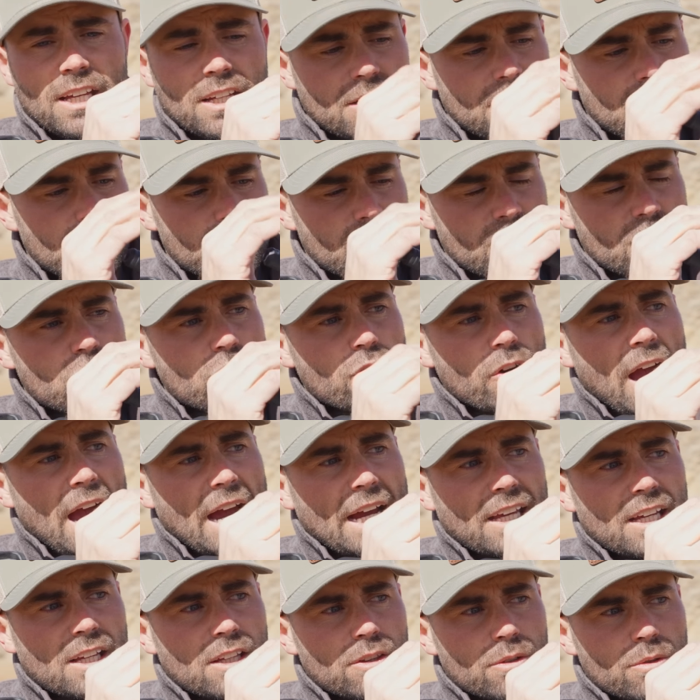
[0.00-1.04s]
using
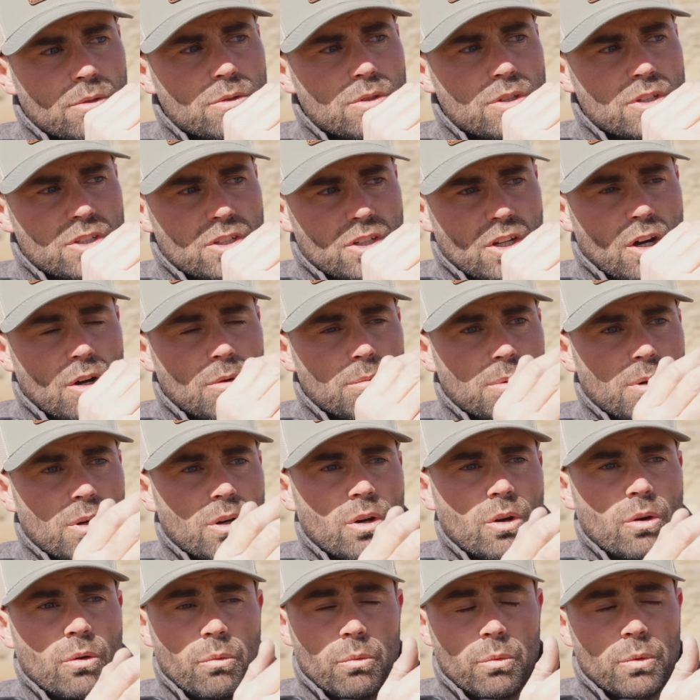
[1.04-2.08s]
tracking through the scope,
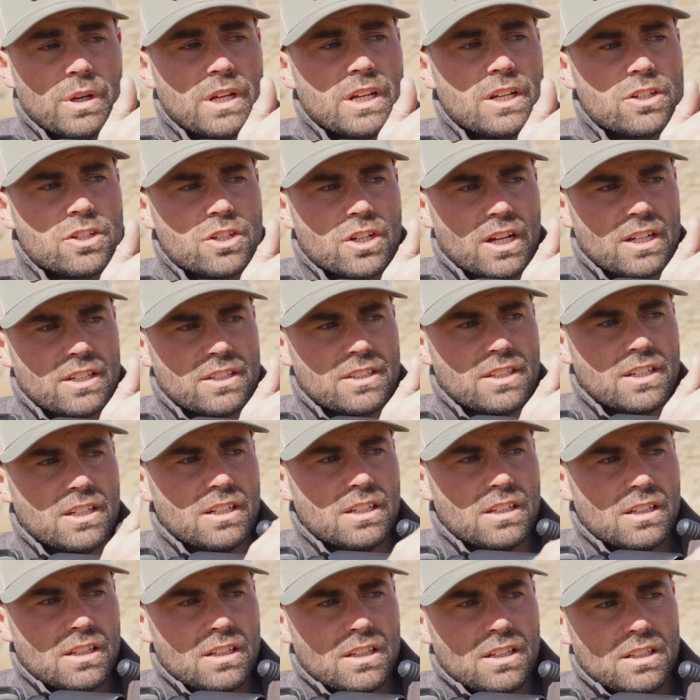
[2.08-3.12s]

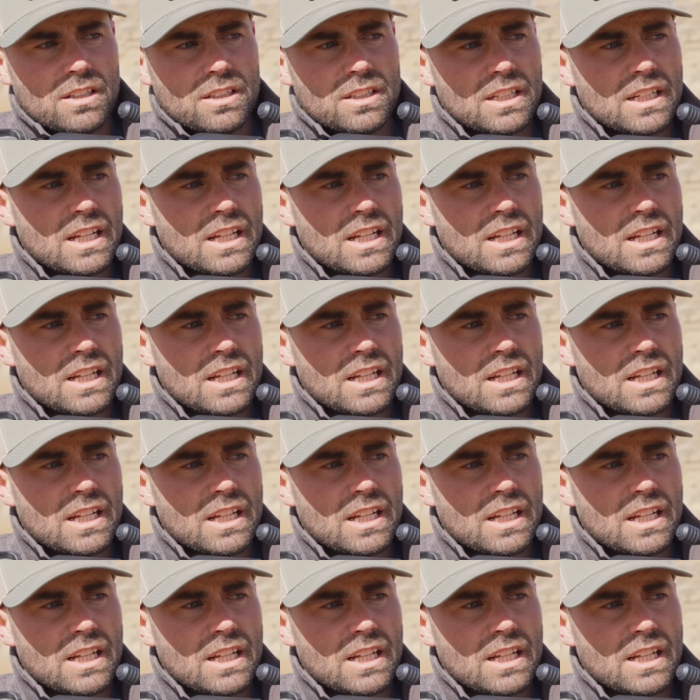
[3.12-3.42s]
readjusted to